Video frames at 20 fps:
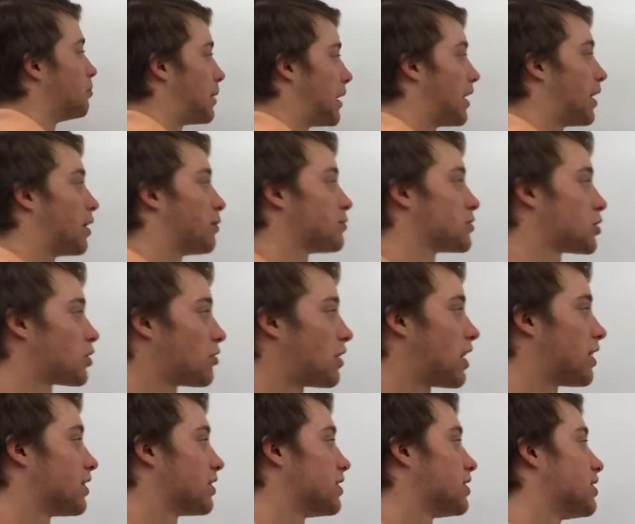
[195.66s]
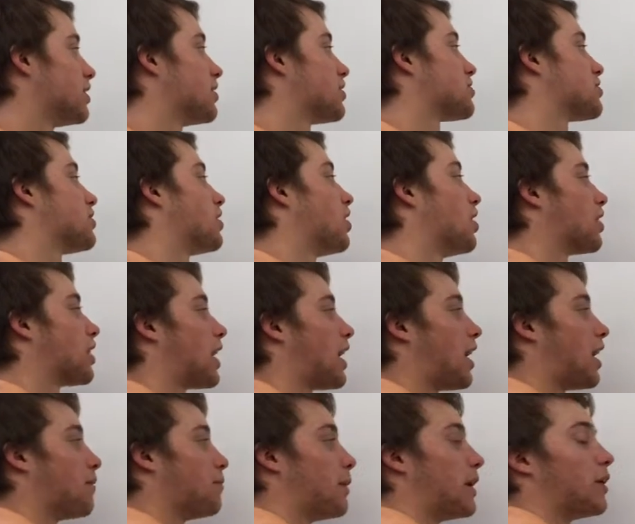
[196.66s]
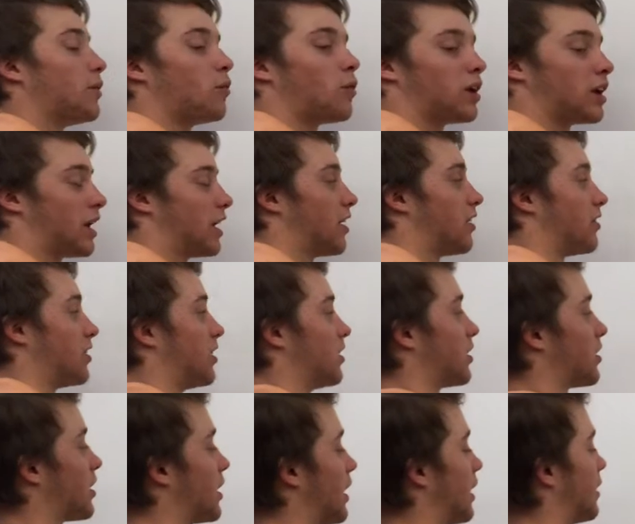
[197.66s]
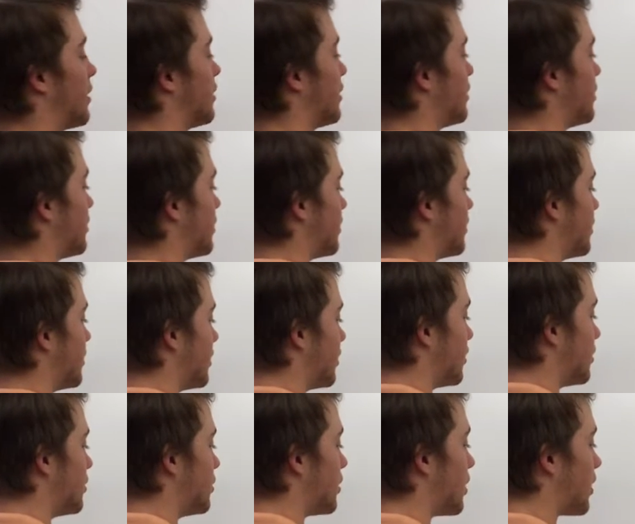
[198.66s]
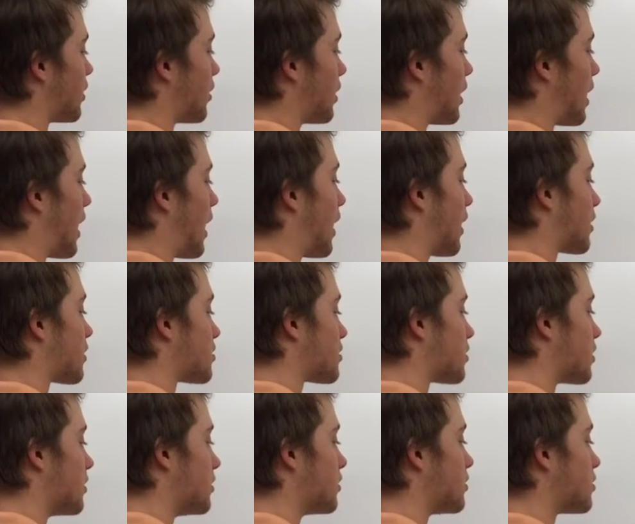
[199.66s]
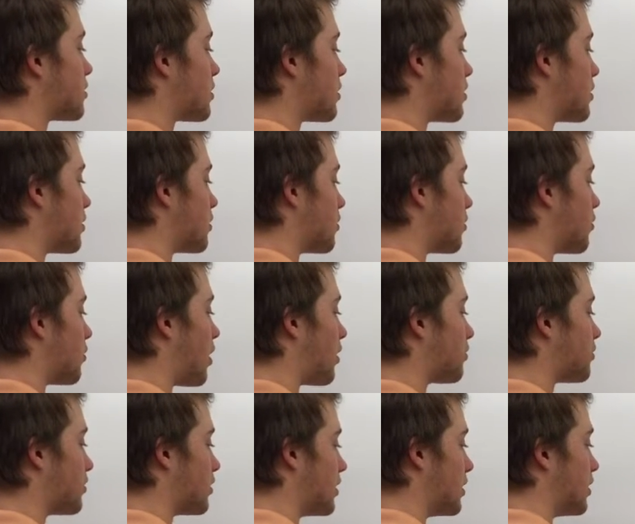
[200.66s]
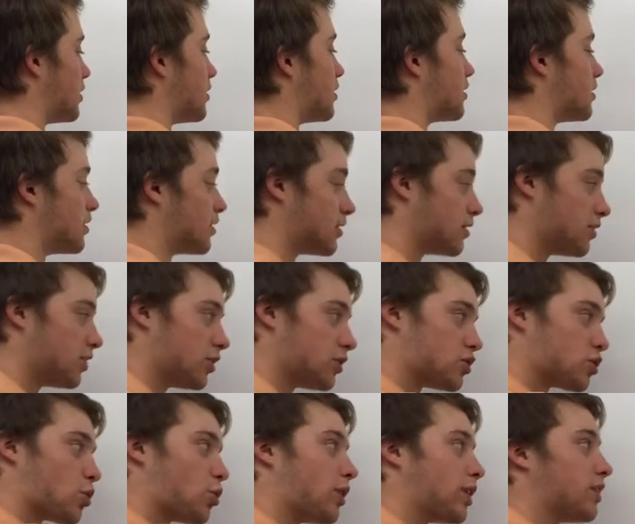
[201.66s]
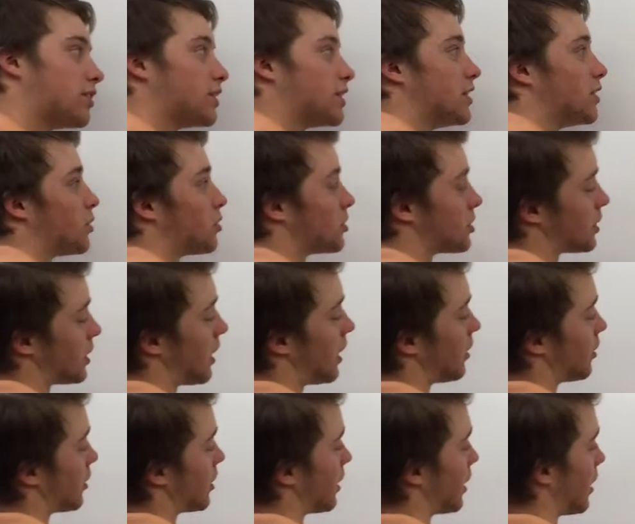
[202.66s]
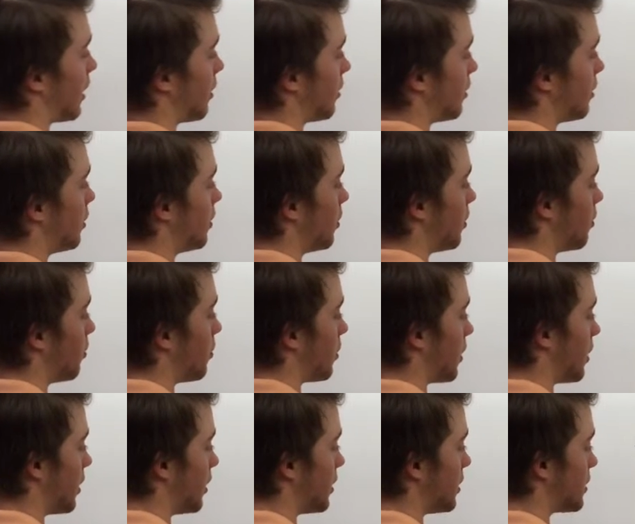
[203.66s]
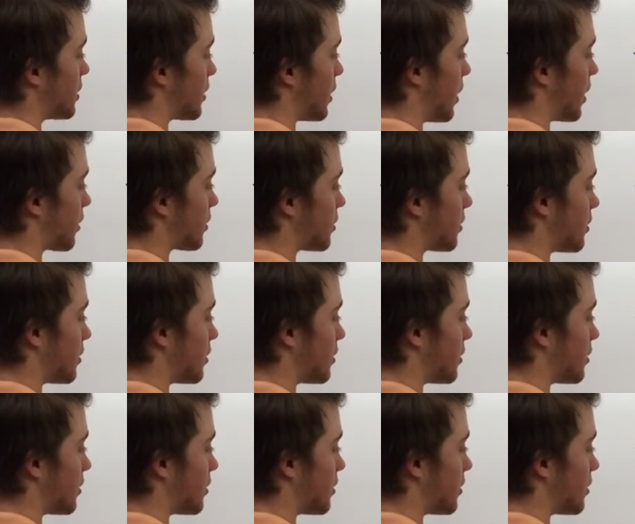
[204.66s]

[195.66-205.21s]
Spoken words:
Bam, so rounding to the nearest dog, I made one error, okay? You gotta, your x is roughly a little squiggly equal sign, okay? 186.